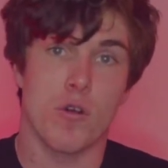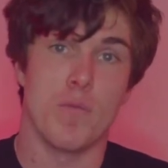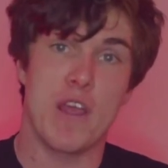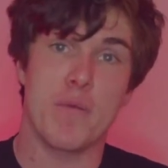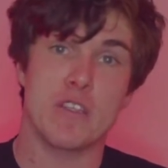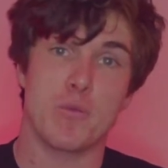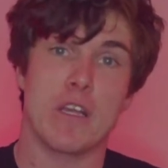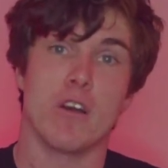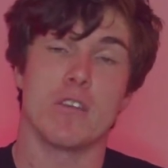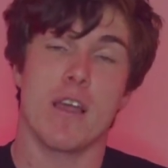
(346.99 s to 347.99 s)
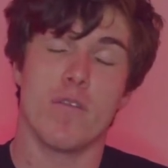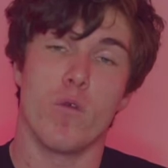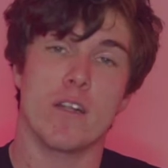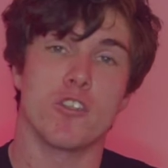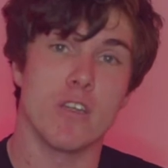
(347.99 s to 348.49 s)
or maybe it's because I have
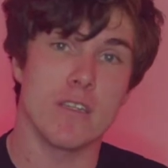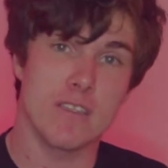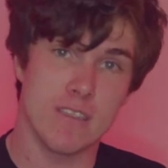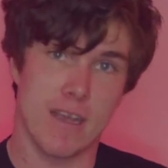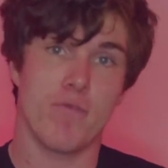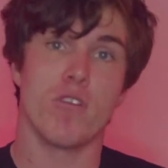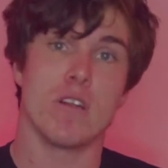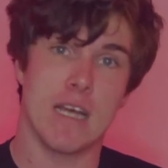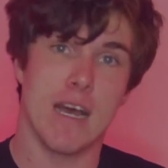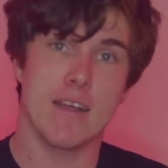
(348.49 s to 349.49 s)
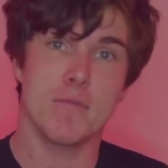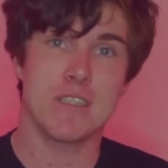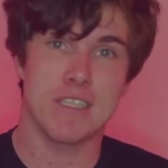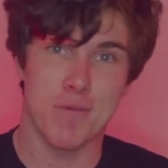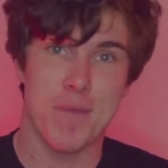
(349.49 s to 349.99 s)
watched it several
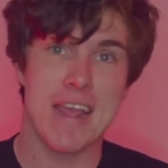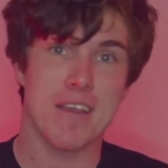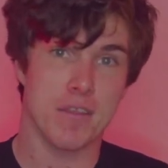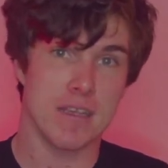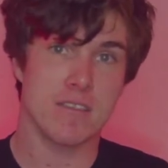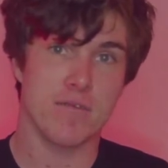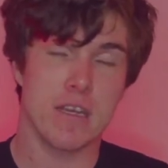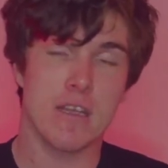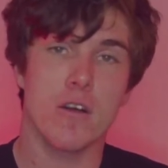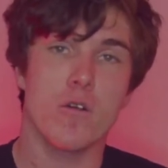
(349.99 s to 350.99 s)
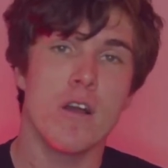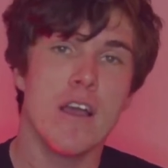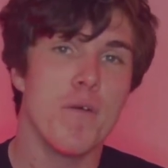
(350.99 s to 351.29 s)
times to make this video,